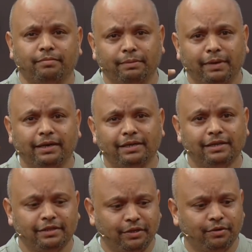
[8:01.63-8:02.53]

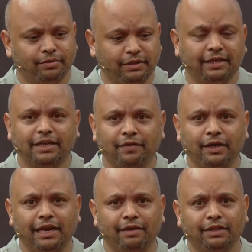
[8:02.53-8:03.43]
mental, you know, thing that we're
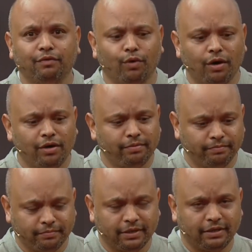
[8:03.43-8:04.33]
dealing with, the war.
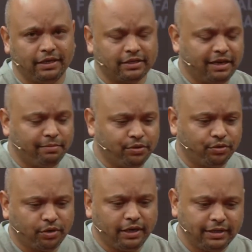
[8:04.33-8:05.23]
He is unable to
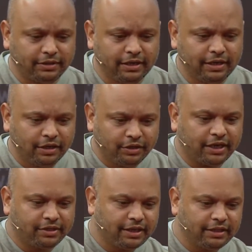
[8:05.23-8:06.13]
join us.
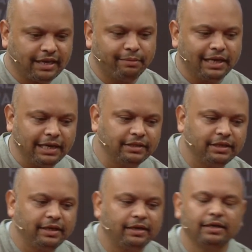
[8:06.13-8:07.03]
Shasha, the chemical
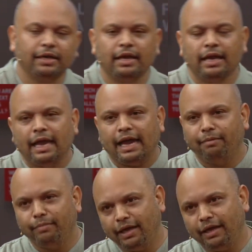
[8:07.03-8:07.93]
engineer.
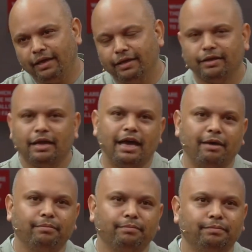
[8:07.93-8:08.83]
And me,
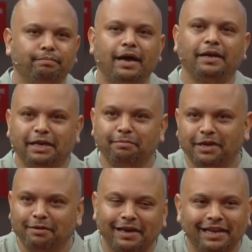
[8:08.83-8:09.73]
I'm part-time
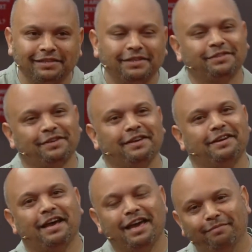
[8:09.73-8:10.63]
marine biologist, and
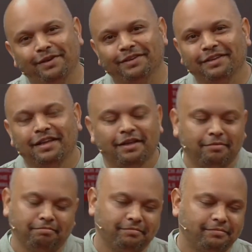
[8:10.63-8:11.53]
I work
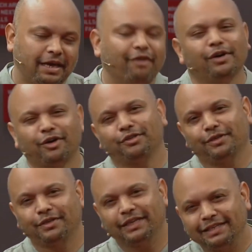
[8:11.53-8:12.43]
also
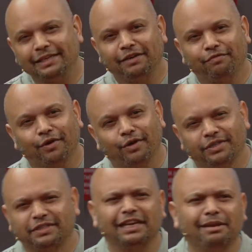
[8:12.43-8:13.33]
as a consultant for
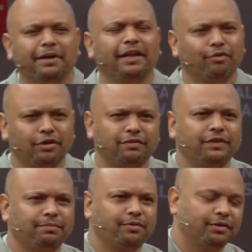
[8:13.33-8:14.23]
sustainability and
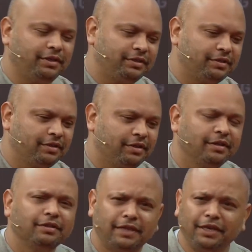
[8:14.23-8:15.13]
conservation projects.
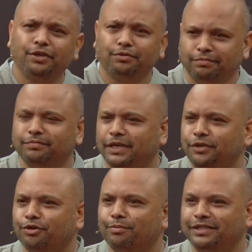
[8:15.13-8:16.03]
Thank you
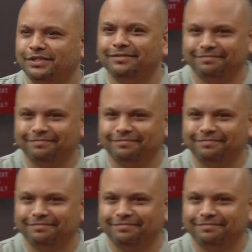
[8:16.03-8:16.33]
so much.